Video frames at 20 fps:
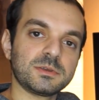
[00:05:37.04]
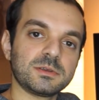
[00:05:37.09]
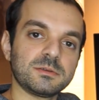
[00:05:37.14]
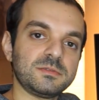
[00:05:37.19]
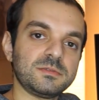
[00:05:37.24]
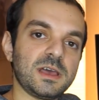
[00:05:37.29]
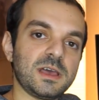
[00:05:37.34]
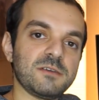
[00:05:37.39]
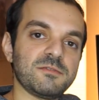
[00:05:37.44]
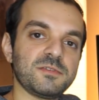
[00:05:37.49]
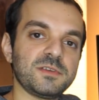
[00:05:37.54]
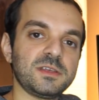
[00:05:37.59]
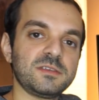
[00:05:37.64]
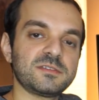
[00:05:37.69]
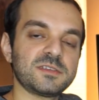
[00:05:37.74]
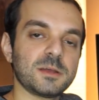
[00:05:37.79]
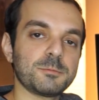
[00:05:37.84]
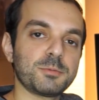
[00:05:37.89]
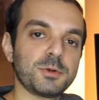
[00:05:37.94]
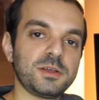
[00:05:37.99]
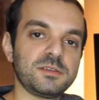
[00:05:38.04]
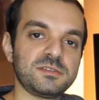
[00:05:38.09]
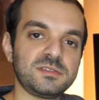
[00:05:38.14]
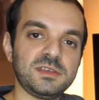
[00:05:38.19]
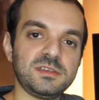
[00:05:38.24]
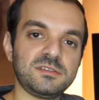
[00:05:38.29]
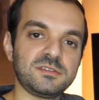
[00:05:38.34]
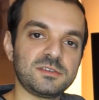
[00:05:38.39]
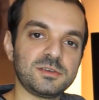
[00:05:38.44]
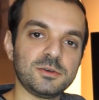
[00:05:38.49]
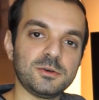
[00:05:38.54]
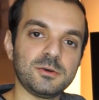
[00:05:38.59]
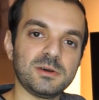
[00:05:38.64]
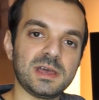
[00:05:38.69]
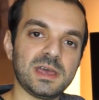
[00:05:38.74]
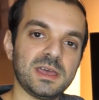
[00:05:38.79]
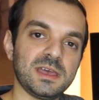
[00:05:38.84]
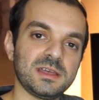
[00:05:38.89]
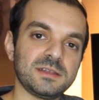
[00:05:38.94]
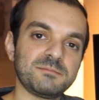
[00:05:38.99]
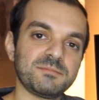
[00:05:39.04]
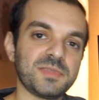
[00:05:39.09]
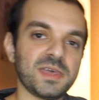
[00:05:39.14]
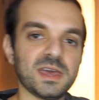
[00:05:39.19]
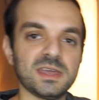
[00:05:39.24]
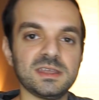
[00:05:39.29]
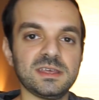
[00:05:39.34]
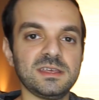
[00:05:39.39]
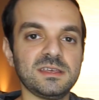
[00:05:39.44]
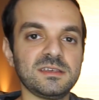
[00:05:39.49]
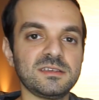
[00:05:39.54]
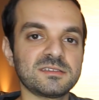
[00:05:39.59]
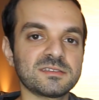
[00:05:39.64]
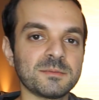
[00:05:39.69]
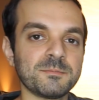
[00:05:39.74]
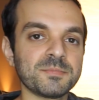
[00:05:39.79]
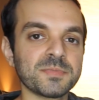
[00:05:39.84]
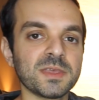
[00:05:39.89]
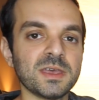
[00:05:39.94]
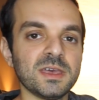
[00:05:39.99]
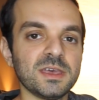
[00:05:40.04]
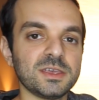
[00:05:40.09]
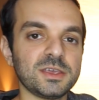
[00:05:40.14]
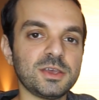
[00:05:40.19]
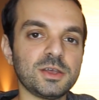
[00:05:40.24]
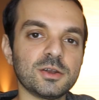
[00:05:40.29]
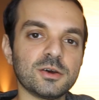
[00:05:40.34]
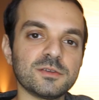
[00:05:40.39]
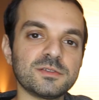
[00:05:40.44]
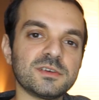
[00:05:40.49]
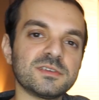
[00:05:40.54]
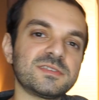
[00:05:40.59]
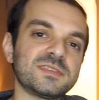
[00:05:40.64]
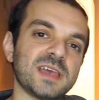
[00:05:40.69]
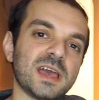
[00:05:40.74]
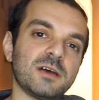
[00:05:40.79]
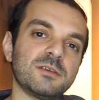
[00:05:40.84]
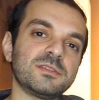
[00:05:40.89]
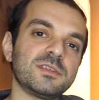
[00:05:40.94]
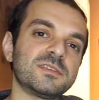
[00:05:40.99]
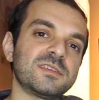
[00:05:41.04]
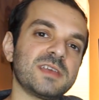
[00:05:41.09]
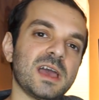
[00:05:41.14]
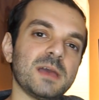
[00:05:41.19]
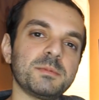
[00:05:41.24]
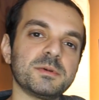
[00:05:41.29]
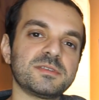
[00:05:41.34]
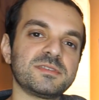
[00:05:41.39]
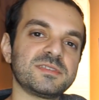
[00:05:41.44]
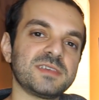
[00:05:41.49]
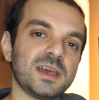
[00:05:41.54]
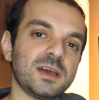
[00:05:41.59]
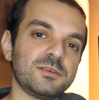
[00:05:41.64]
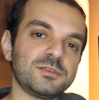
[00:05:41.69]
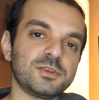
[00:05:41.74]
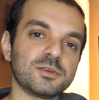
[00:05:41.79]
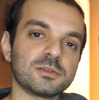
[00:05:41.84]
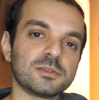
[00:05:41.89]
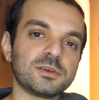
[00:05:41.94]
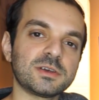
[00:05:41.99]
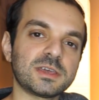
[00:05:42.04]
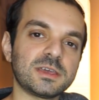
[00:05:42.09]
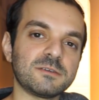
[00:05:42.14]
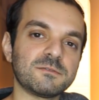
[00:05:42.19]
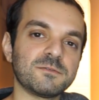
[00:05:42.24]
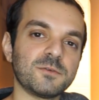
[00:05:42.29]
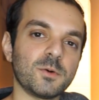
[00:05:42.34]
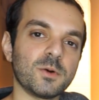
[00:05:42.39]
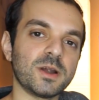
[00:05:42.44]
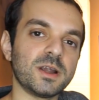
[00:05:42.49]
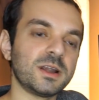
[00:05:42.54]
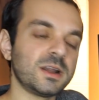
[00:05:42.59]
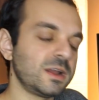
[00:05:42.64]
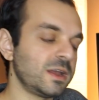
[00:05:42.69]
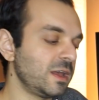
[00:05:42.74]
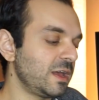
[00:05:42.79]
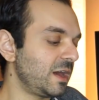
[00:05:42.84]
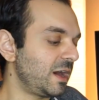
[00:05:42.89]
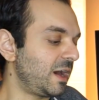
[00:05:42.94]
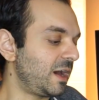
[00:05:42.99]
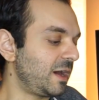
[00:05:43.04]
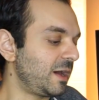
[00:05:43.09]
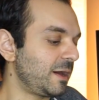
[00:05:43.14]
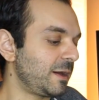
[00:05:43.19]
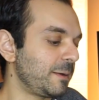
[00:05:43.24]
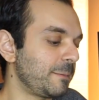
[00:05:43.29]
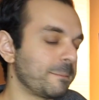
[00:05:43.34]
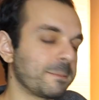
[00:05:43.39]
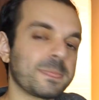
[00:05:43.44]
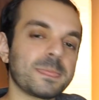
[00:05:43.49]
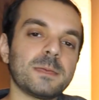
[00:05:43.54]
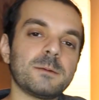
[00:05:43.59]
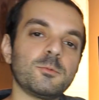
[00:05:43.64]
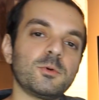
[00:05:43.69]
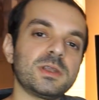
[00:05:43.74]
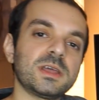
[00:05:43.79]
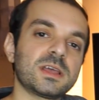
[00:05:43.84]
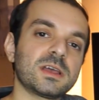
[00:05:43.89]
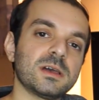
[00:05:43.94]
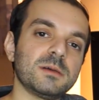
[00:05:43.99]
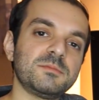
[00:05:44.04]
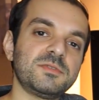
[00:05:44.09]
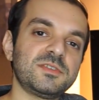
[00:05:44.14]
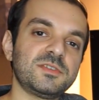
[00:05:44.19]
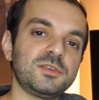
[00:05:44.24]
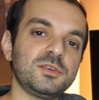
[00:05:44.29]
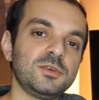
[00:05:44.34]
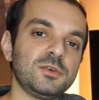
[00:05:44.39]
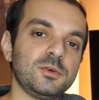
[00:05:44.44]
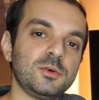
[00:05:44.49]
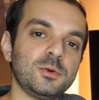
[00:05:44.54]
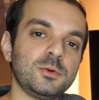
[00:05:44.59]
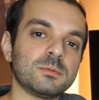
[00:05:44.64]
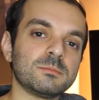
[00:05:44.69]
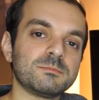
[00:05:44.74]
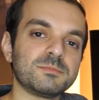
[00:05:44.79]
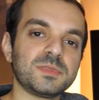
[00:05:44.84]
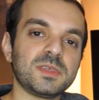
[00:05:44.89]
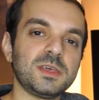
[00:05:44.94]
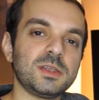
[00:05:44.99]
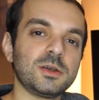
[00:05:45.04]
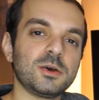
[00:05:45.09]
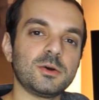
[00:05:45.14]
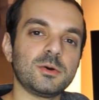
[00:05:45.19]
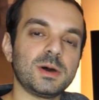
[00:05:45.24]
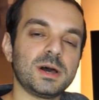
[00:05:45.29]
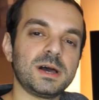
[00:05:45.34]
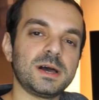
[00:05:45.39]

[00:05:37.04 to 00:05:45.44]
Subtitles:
definitely separates these two, and that is, you know, the type of sound you're looking for. When it comes to, you know,